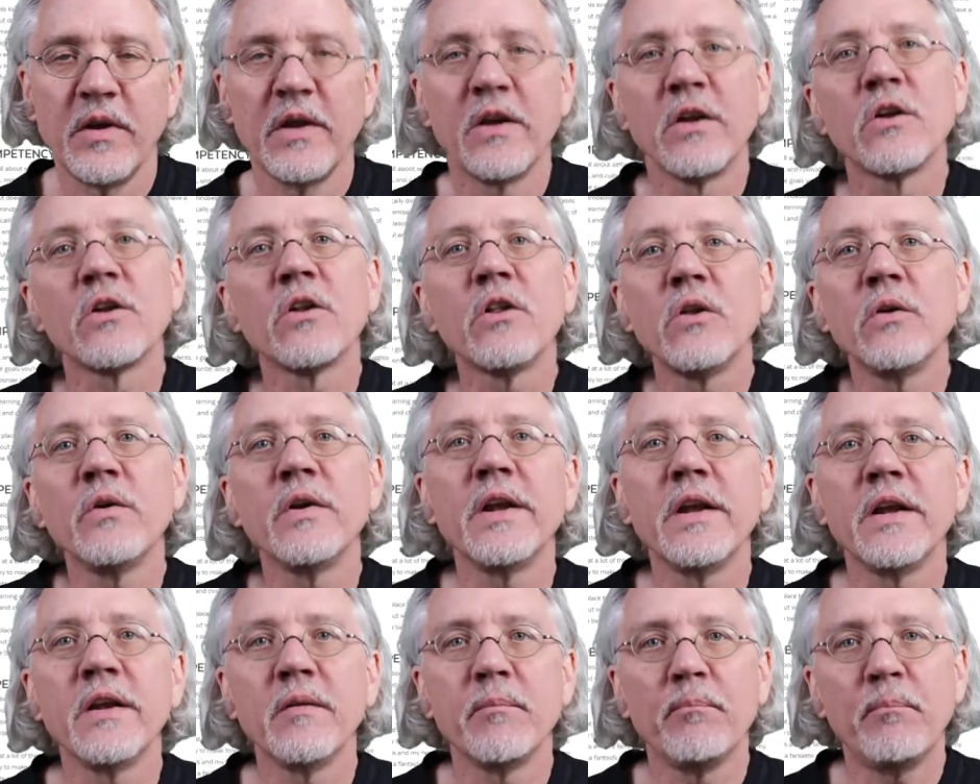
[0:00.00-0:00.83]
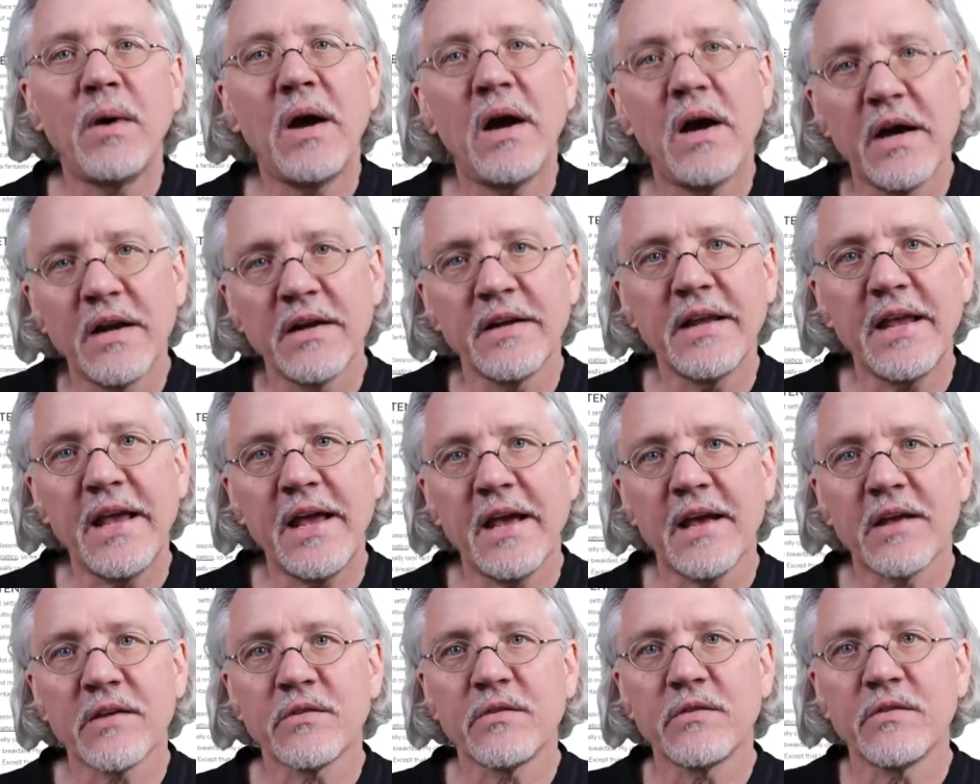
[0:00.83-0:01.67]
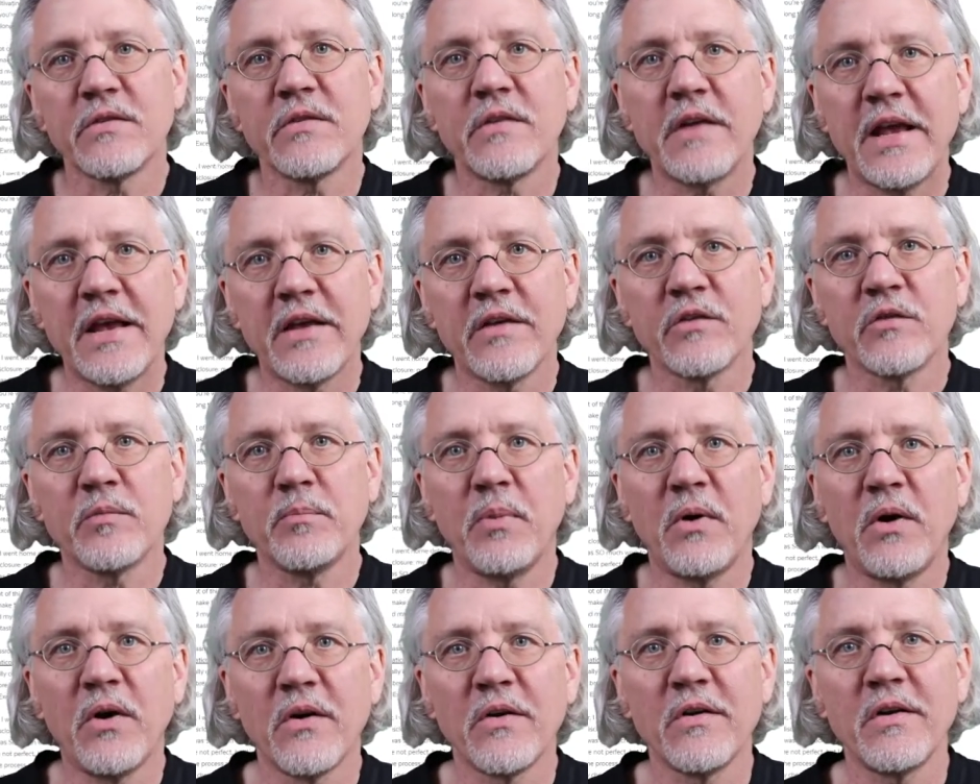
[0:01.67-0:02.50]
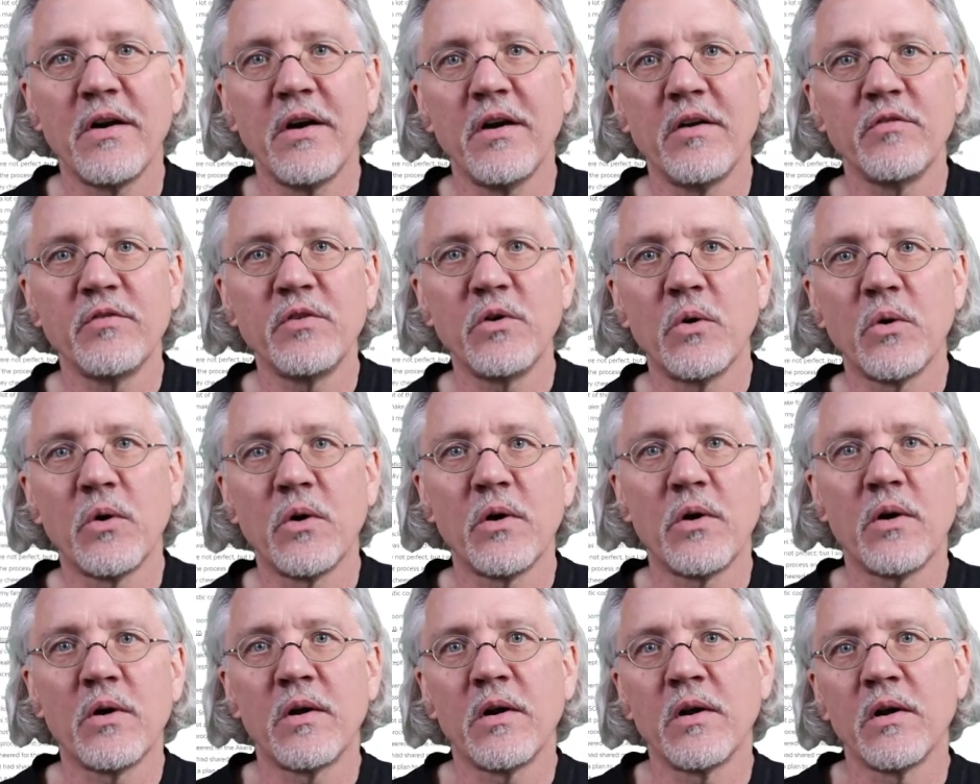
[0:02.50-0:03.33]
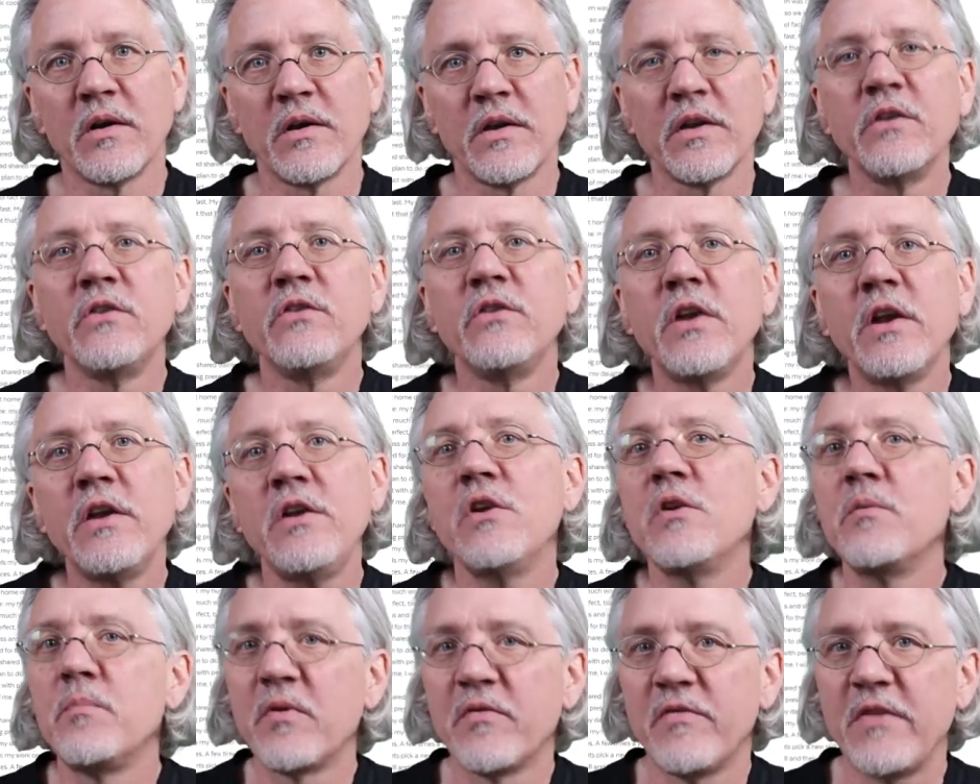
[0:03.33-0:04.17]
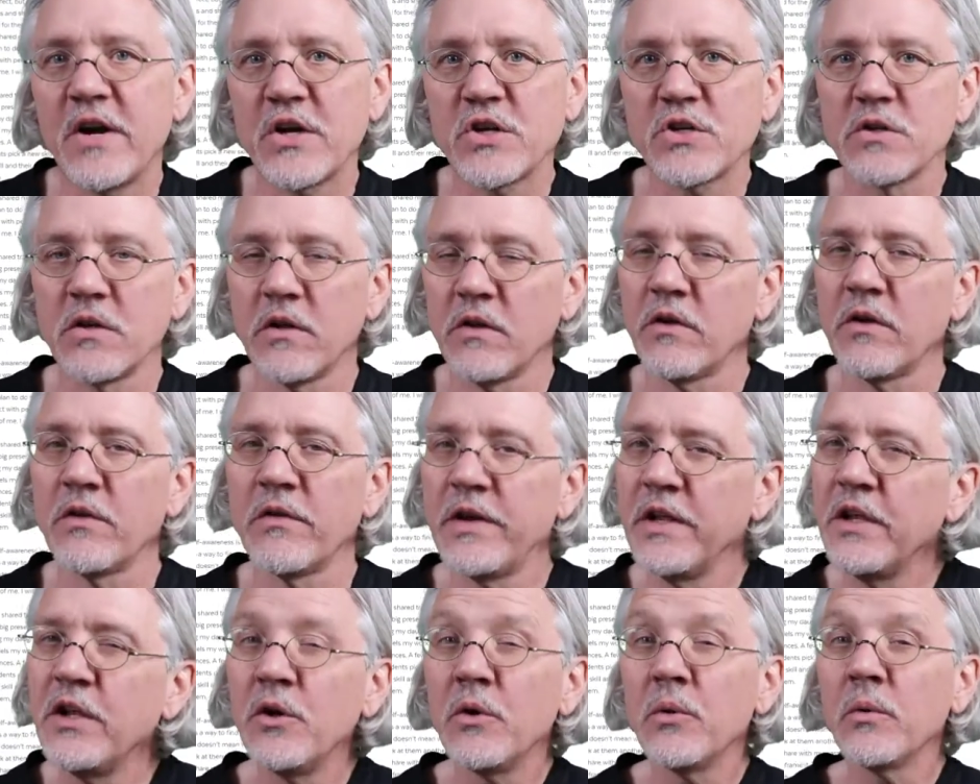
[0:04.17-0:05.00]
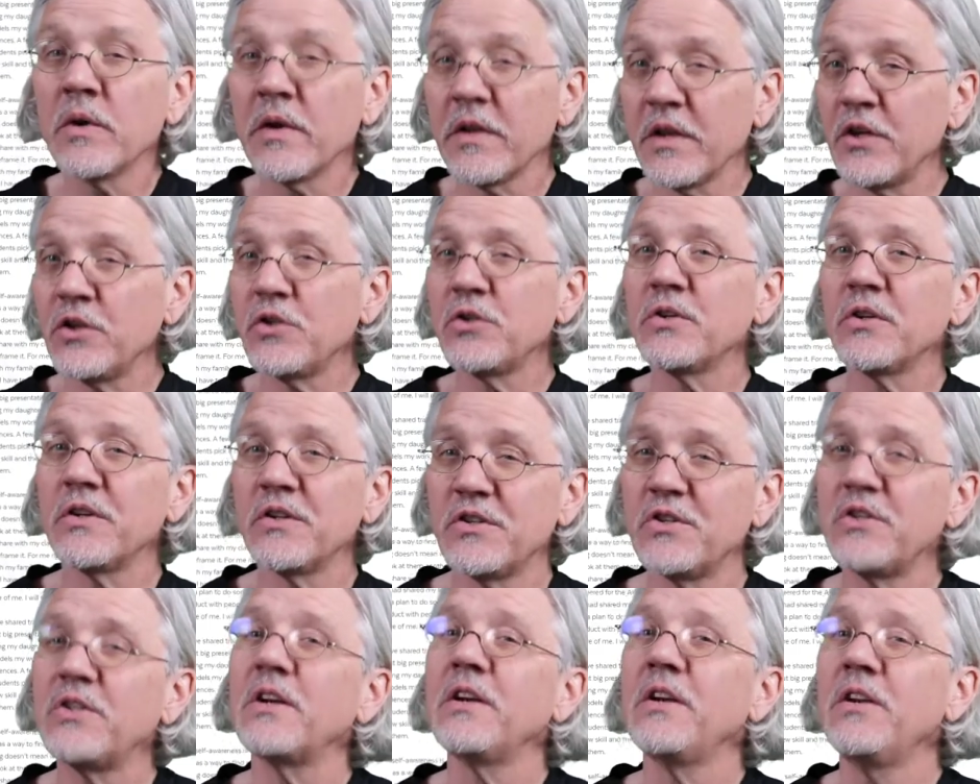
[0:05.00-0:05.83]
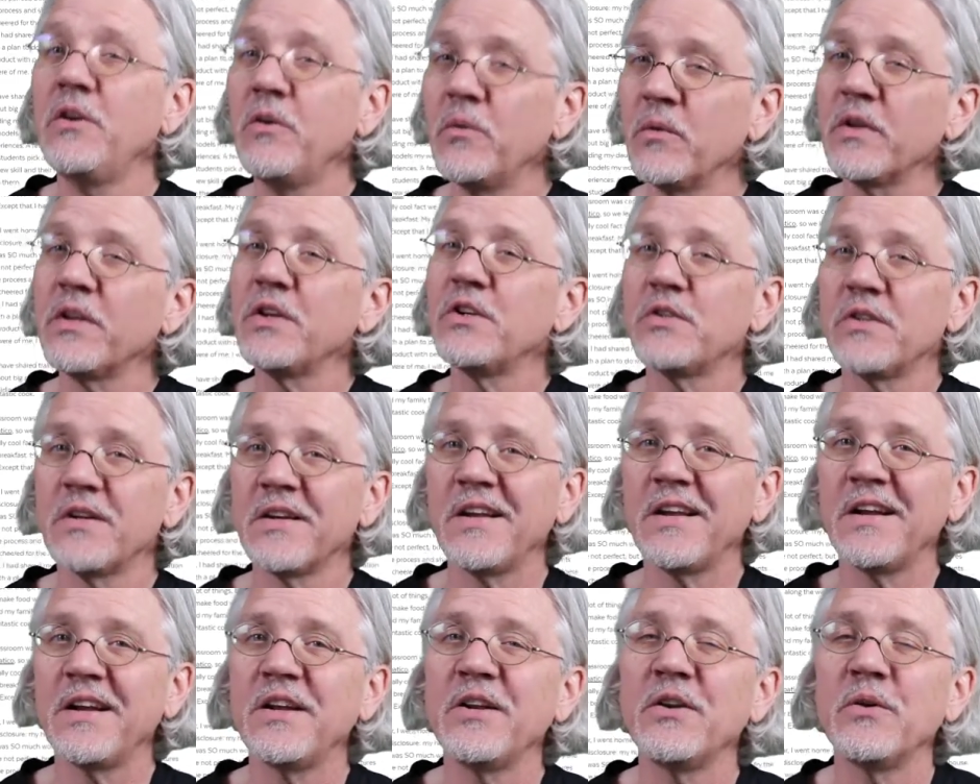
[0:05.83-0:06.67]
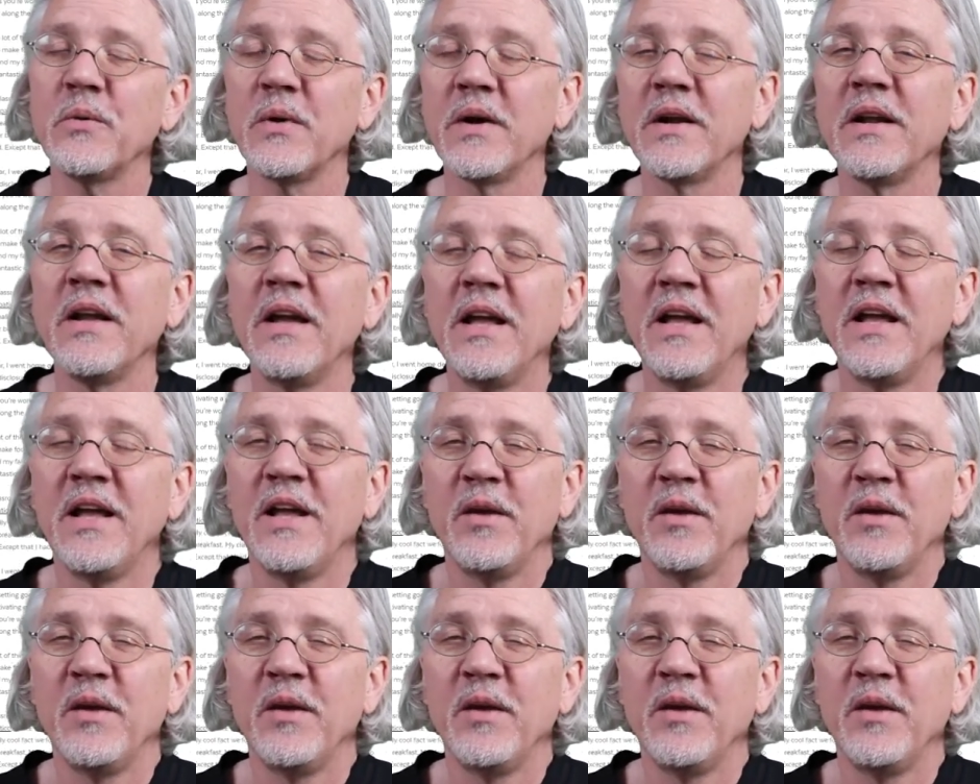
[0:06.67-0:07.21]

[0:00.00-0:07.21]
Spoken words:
including podcasts as part of your continued professional learning, you really should get into it,